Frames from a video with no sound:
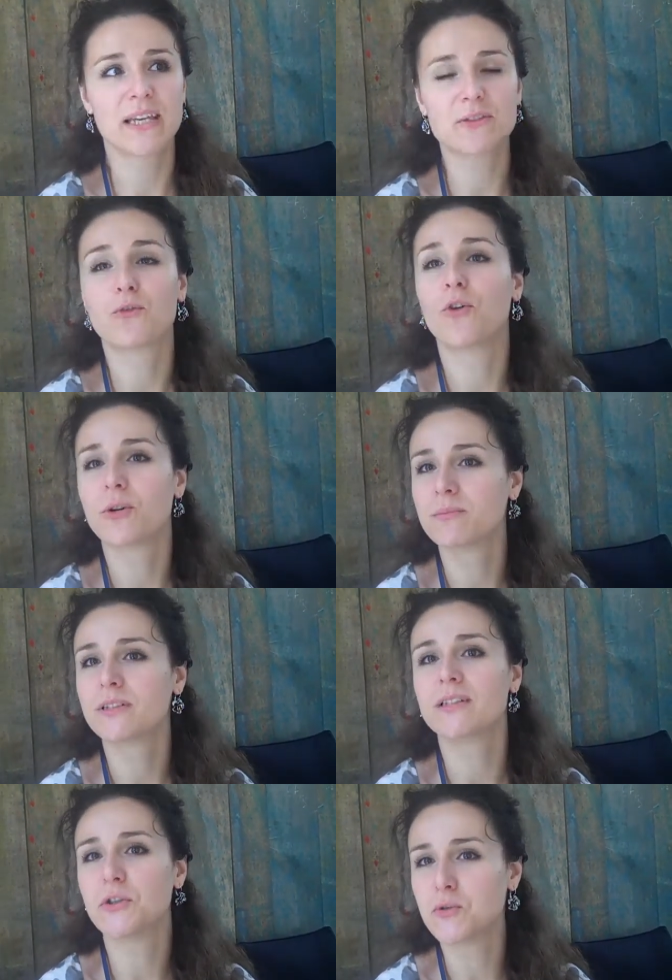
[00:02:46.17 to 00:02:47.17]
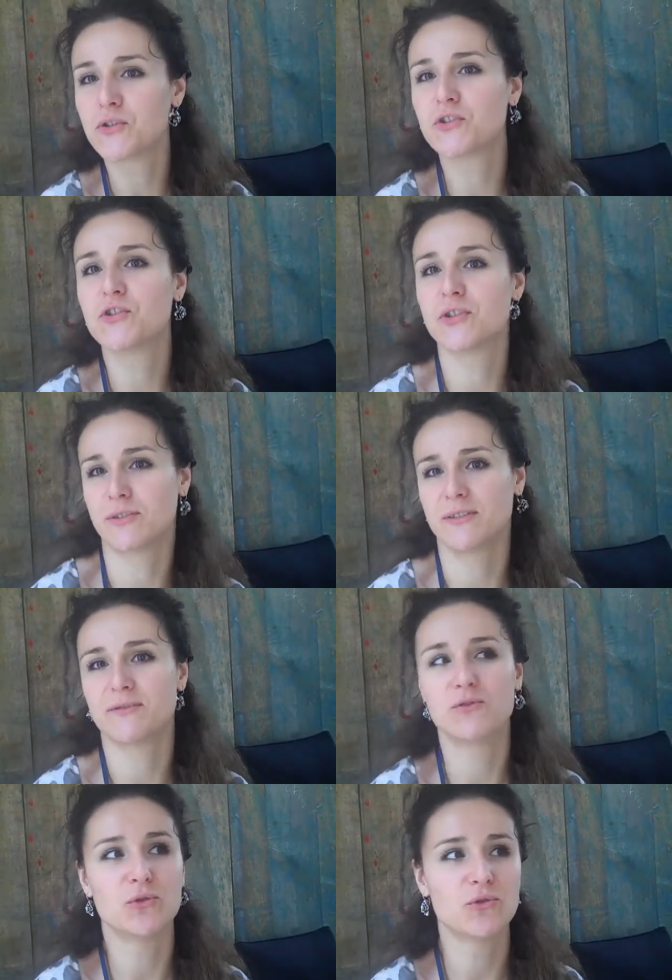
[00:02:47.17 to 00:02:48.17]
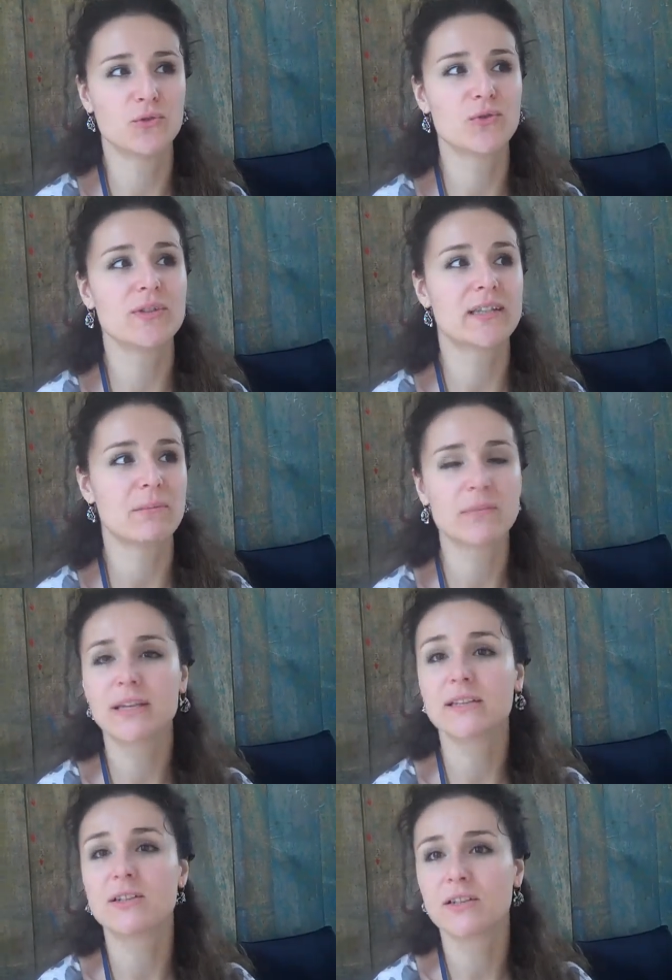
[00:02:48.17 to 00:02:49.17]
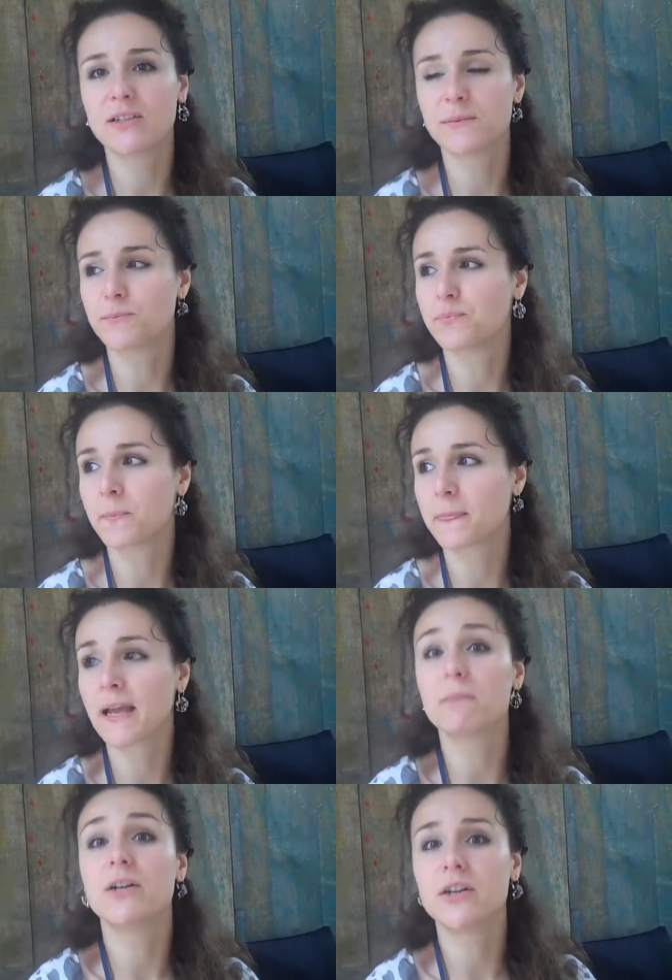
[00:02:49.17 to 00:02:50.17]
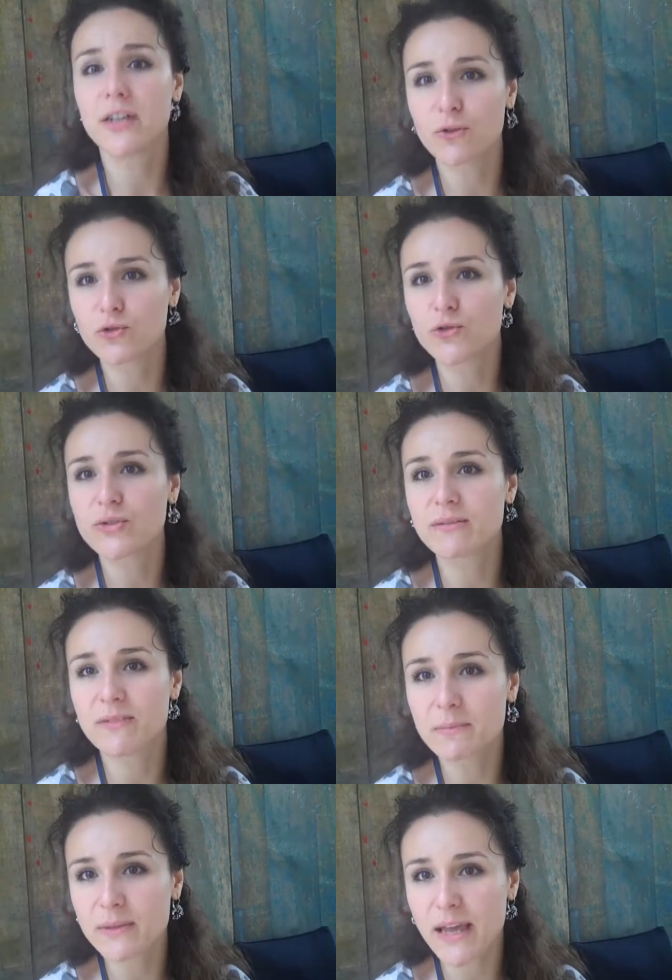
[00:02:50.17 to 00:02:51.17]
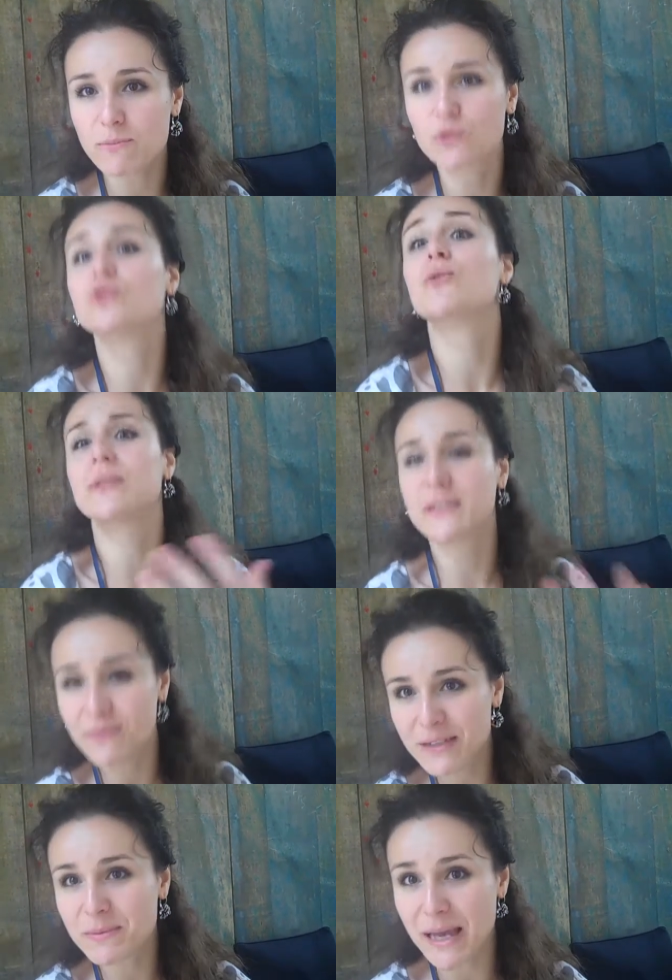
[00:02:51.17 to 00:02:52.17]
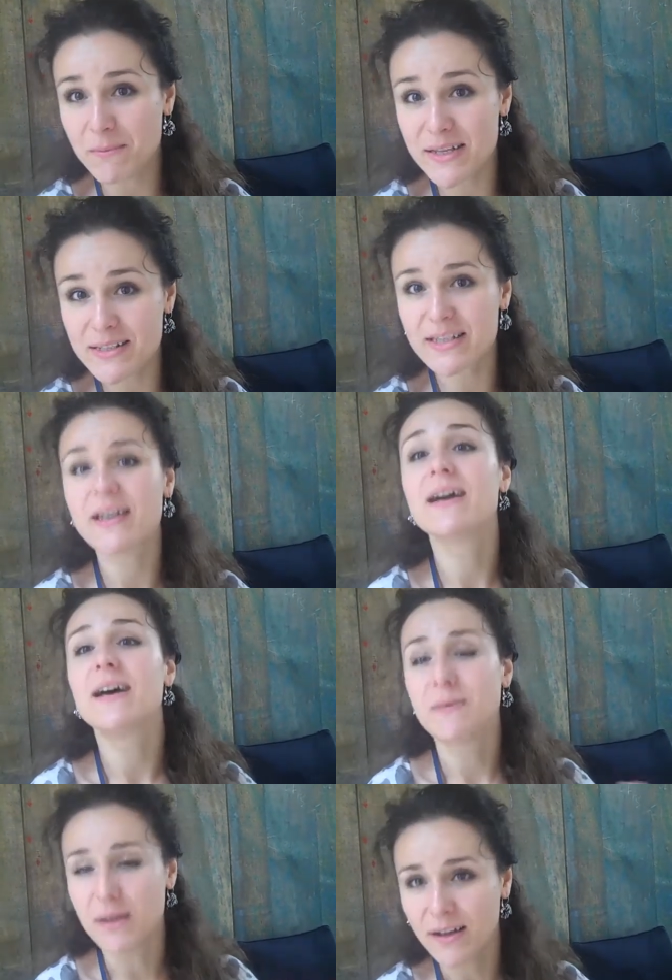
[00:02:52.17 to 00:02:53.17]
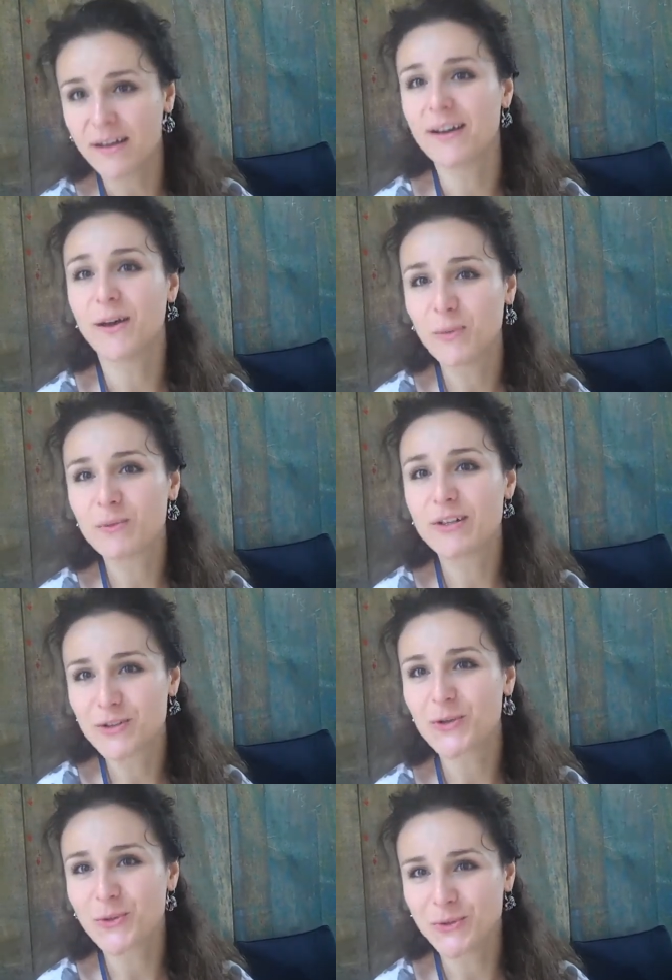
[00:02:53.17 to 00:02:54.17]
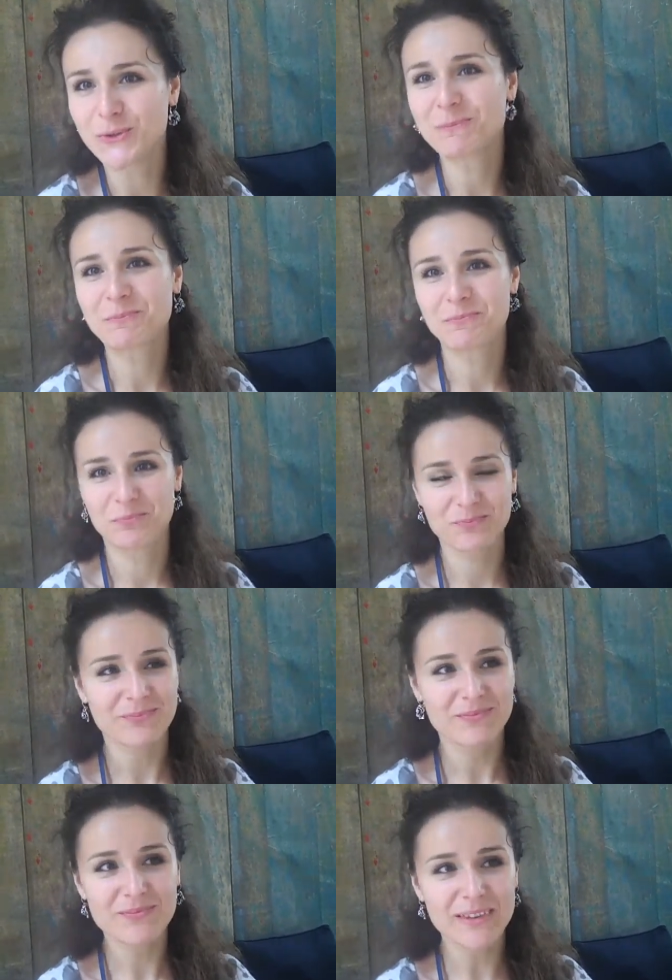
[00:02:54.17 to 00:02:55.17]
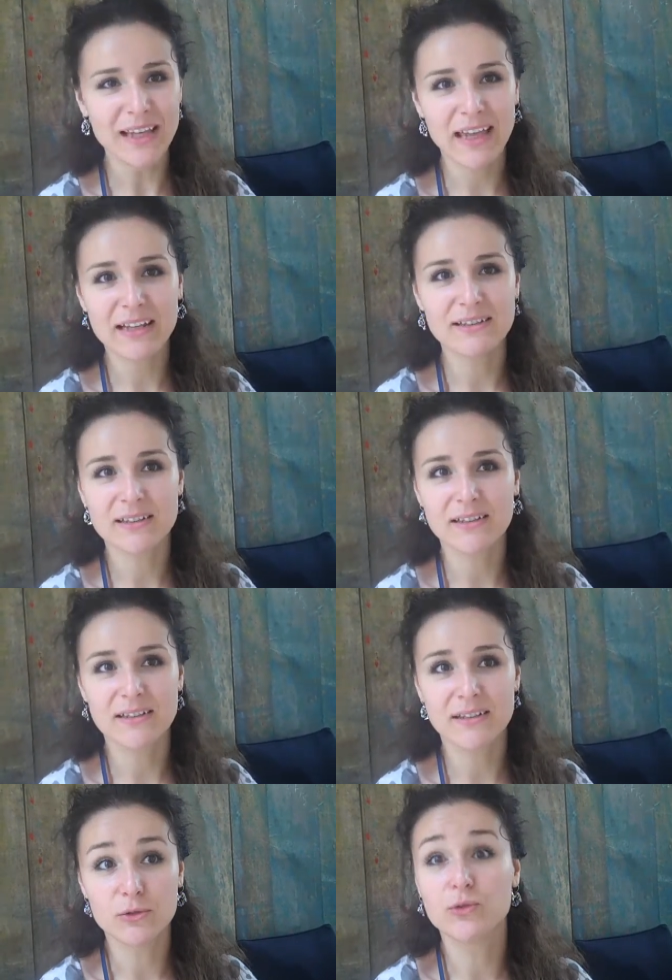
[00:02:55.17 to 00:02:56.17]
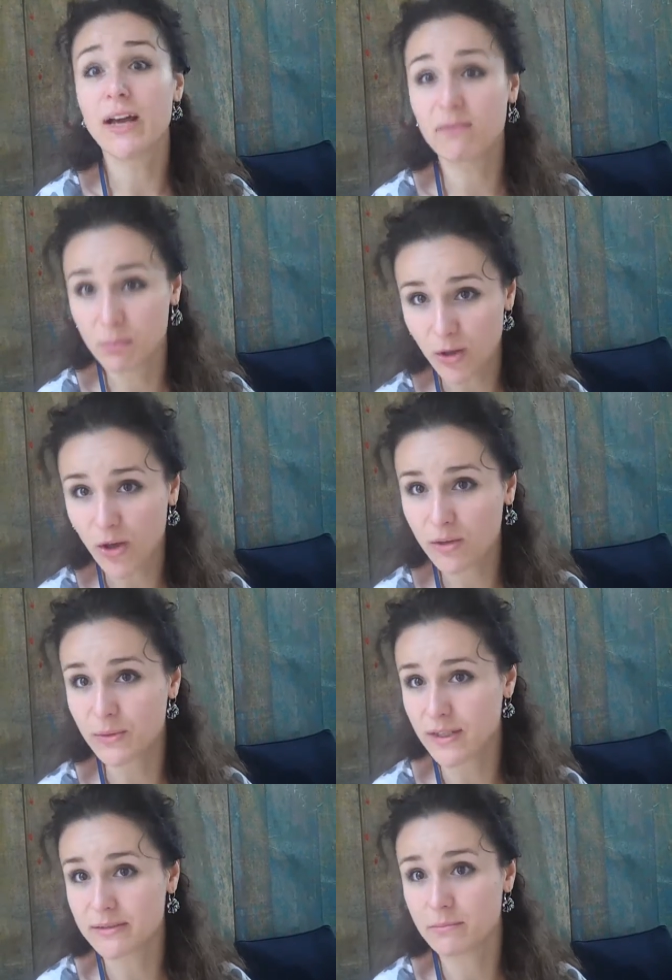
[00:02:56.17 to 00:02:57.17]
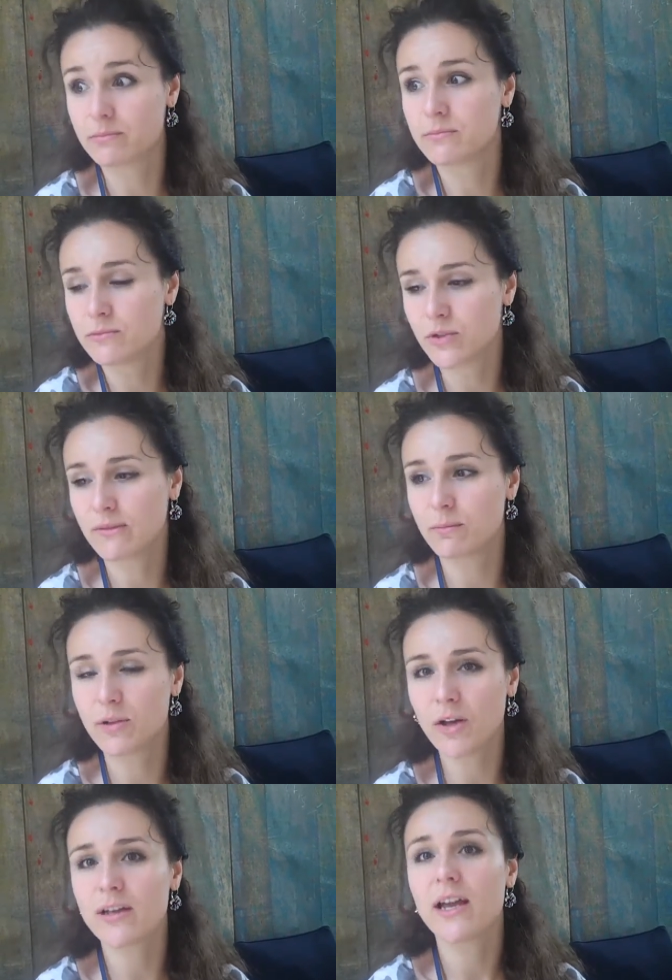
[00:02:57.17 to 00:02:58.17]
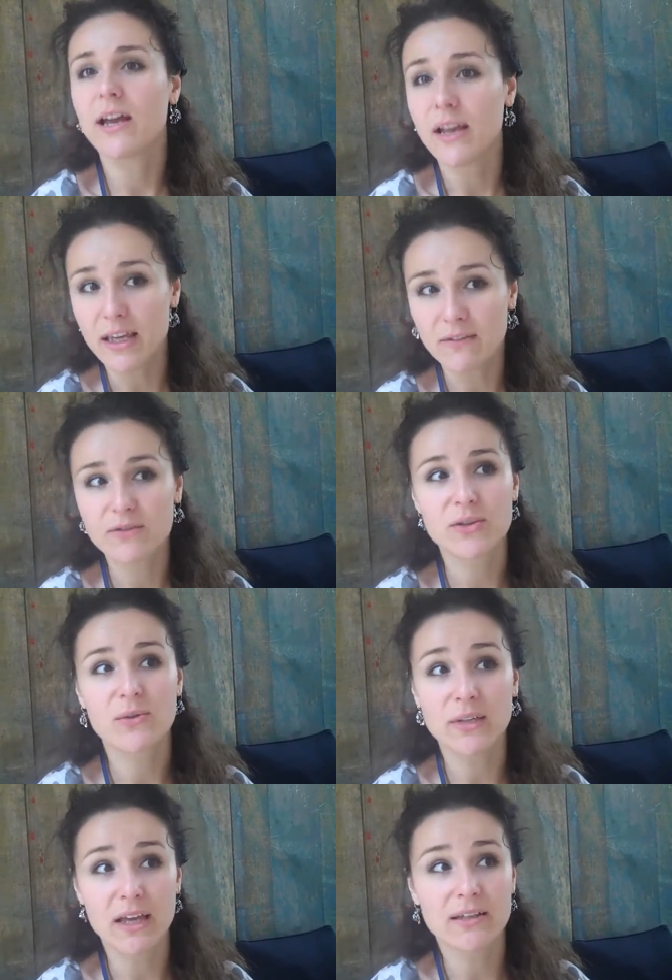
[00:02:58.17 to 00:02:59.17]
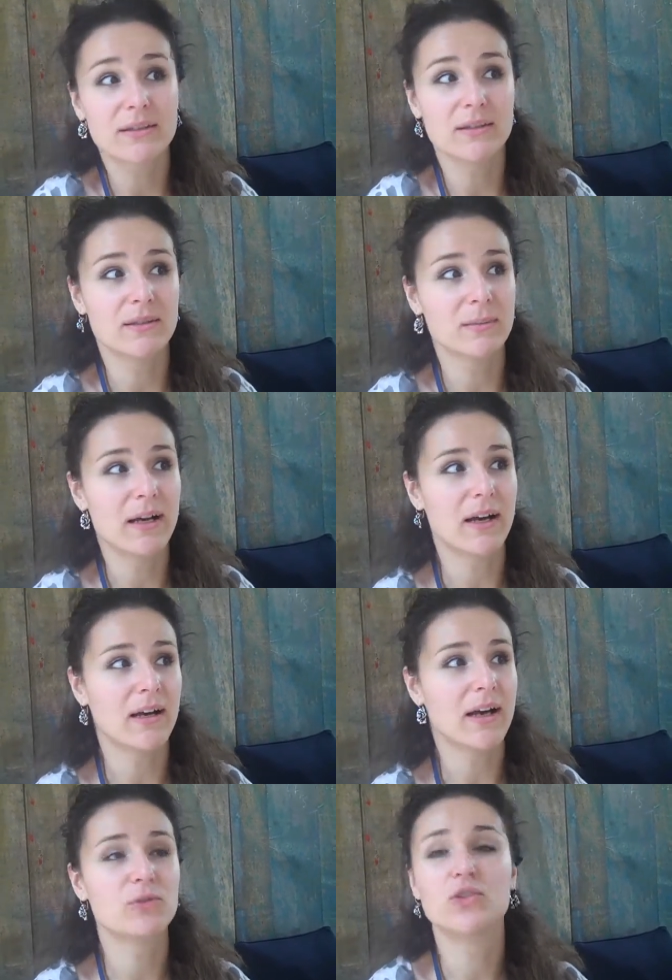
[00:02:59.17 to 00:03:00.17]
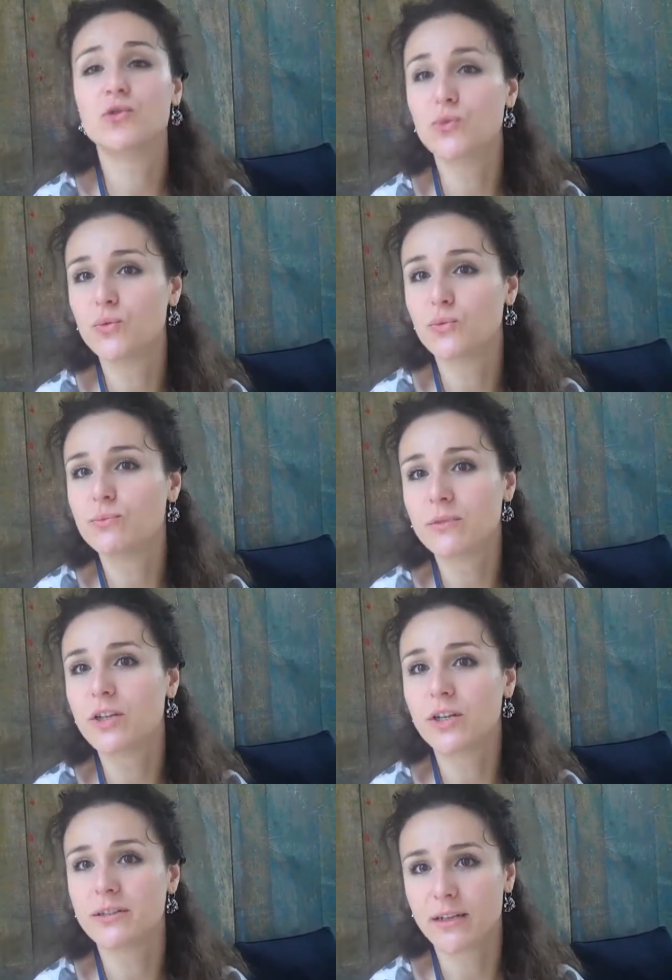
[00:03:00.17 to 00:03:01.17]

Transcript: get formed with the usage of the tools. Come get, um, come learn how to use a flip cam. Do you know what a flip cam is? Uh, we will show you. And uh, do you have a blog? We asked them, do you have a blog? If so, yes. Uh, how did you learn